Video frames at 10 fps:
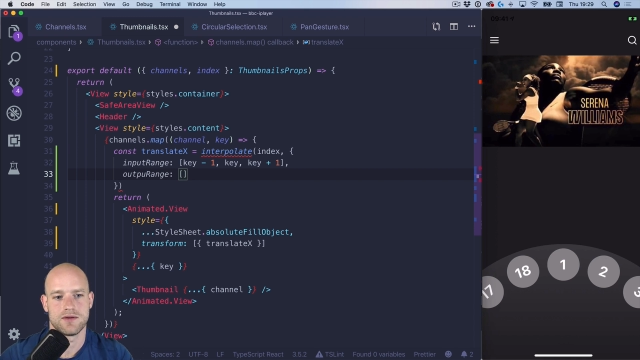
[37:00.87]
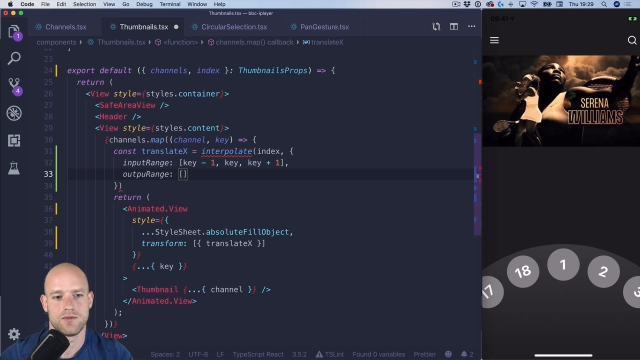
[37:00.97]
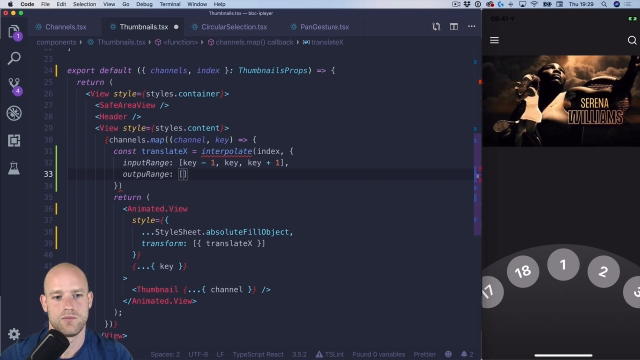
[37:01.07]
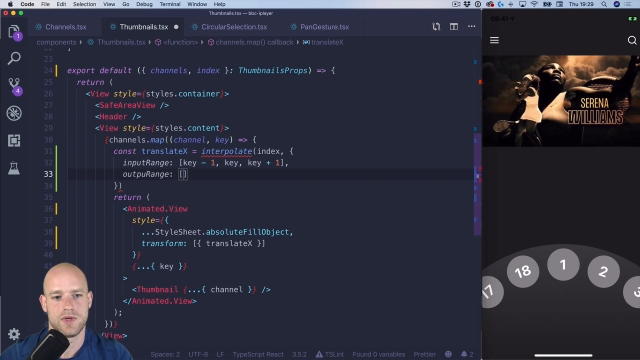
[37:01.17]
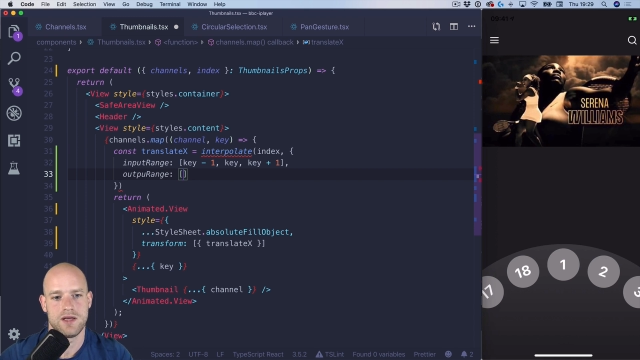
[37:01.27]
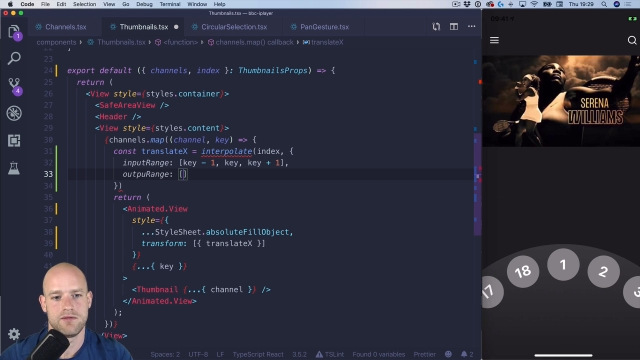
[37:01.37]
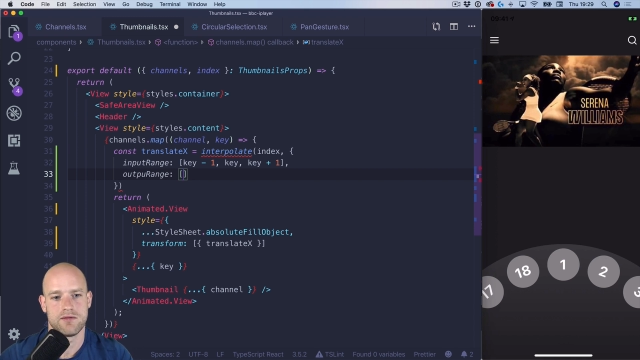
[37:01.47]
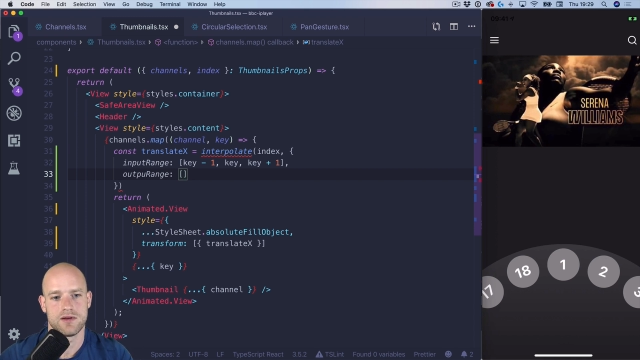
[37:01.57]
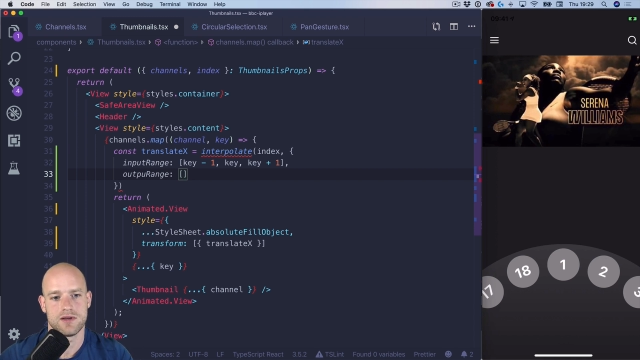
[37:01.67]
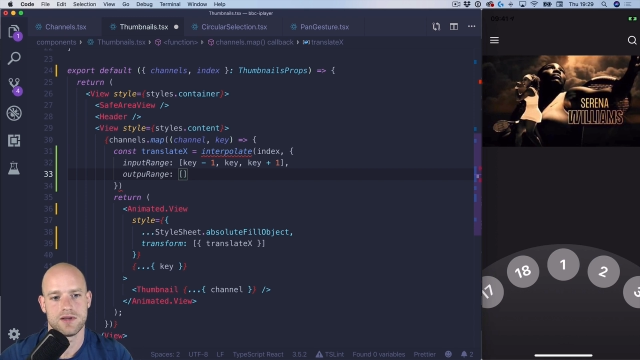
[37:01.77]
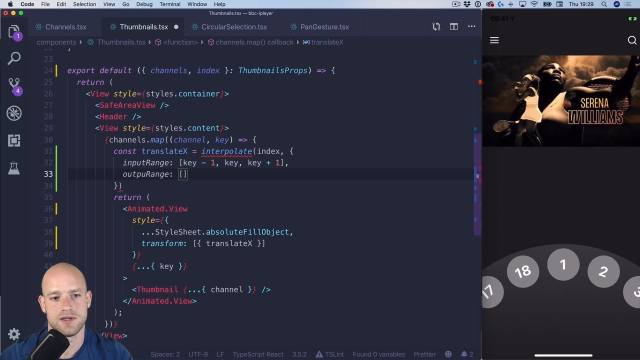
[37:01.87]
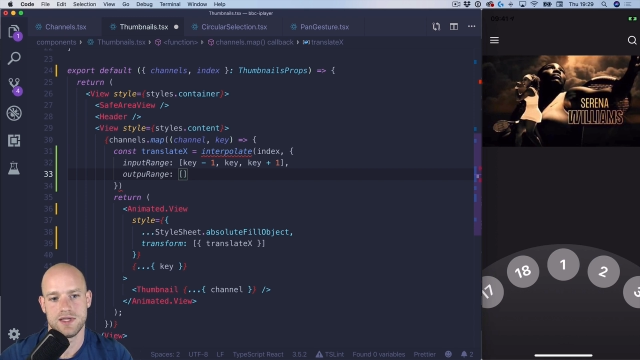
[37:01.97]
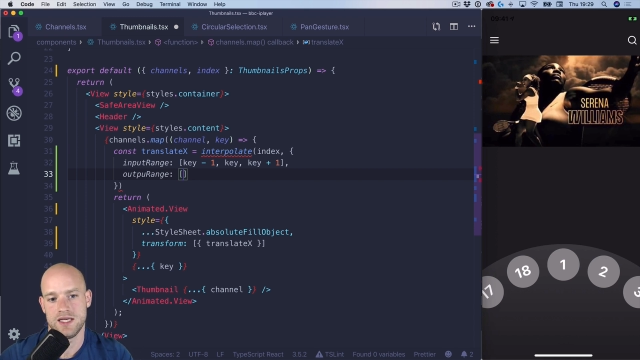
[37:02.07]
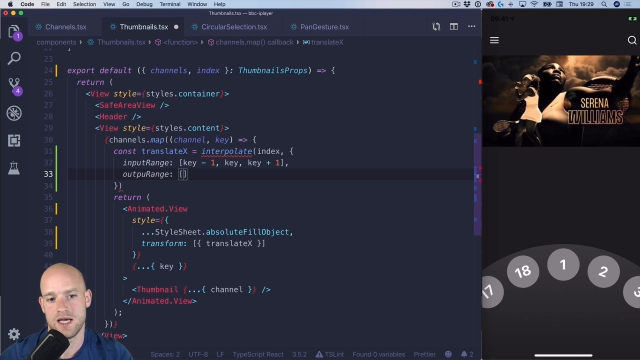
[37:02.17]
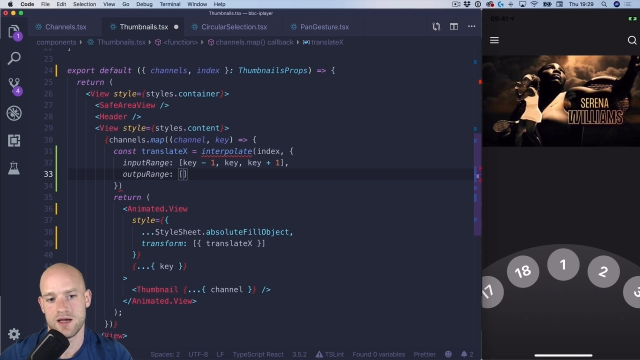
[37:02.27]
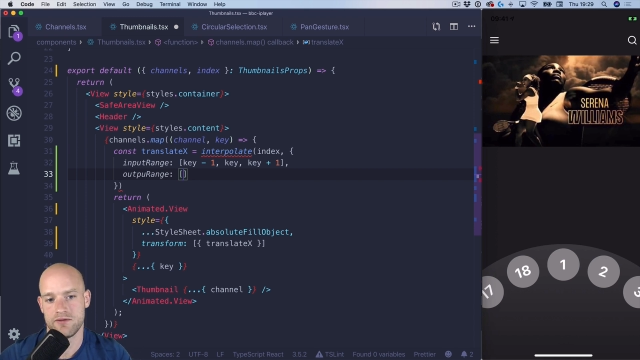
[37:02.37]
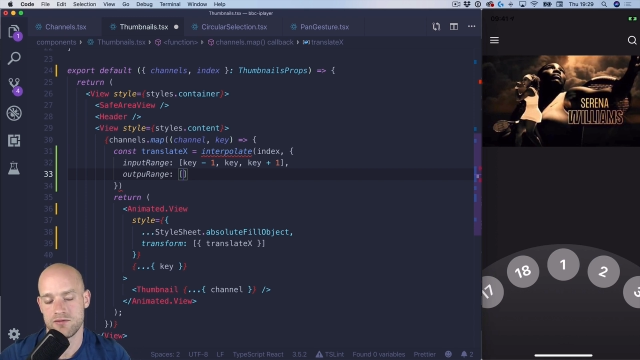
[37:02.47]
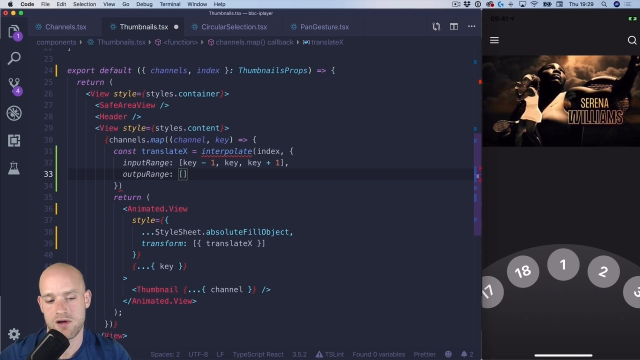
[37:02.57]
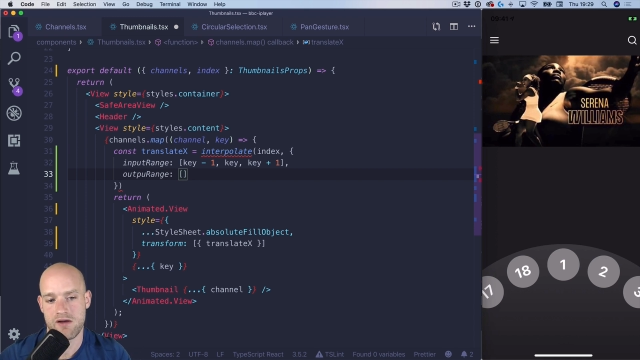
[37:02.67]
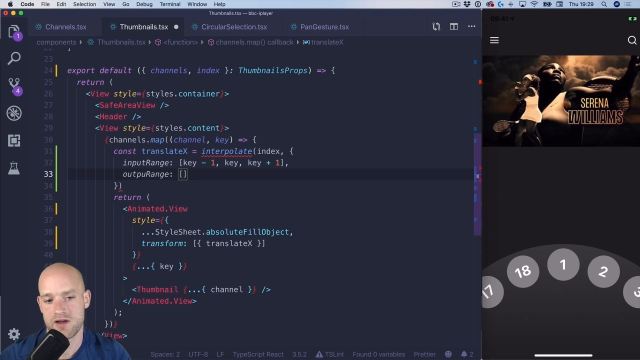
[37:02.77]
with, here if
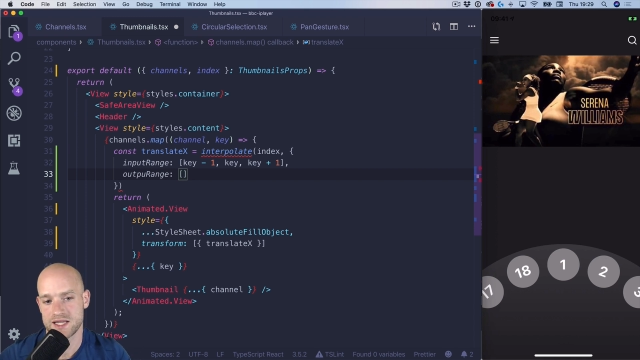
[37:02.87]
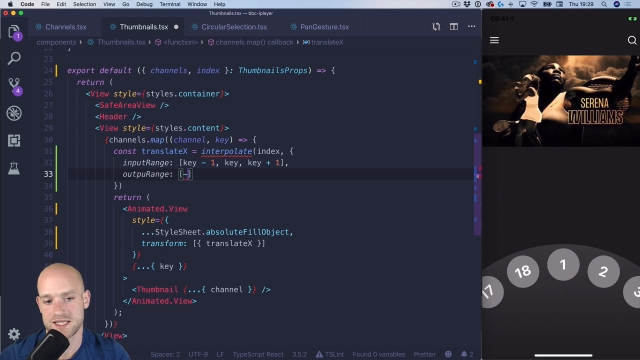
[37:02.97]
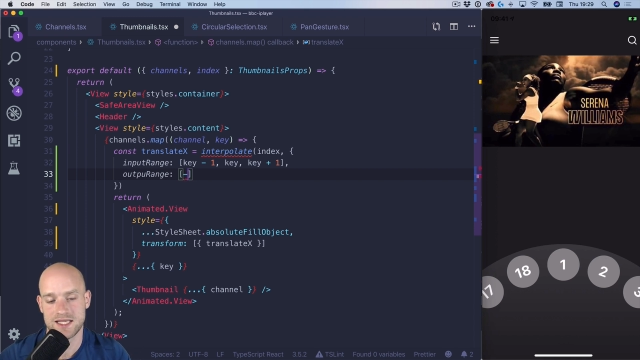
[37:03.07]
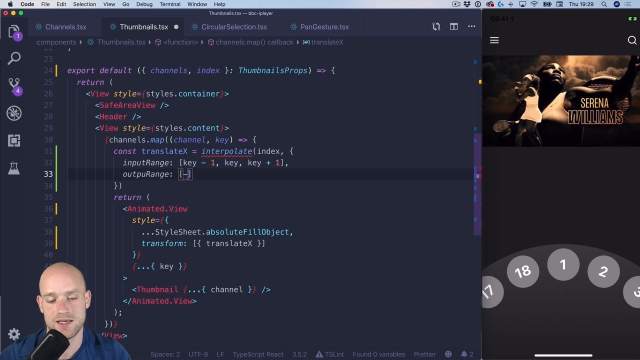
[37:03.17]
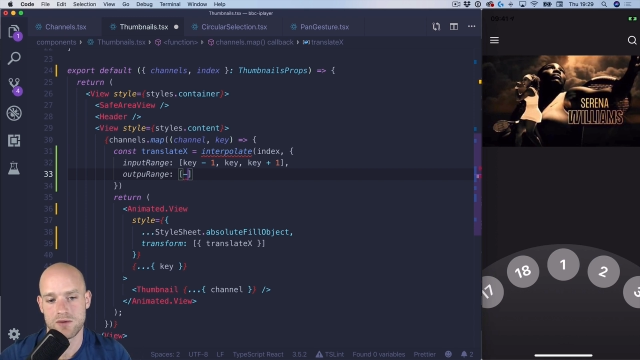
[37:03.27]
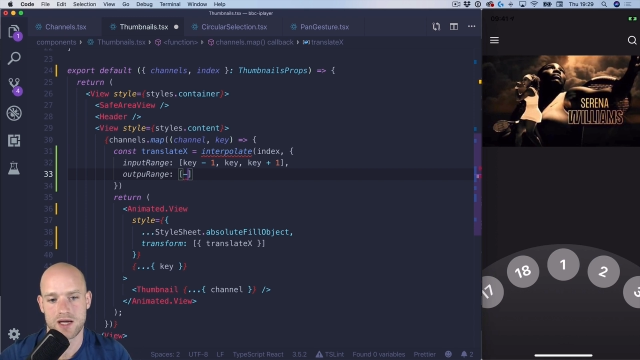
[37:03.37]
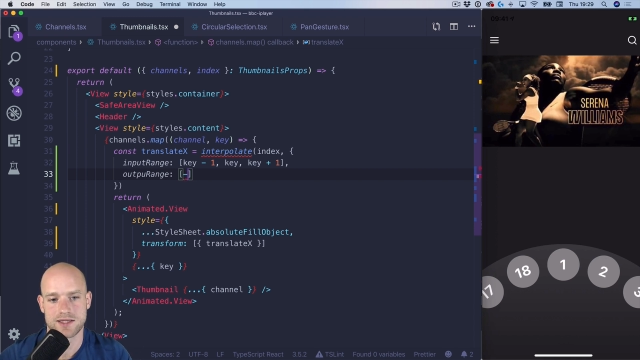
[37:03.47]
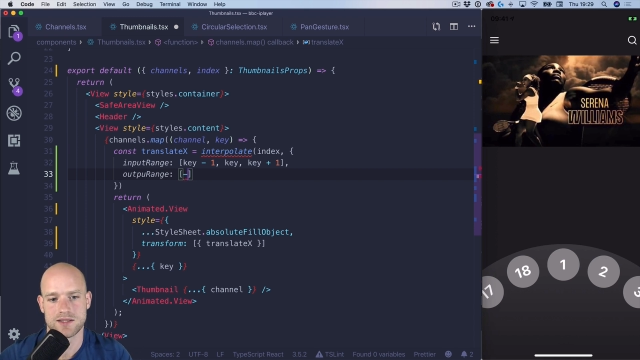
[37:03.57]
we are at key, we are at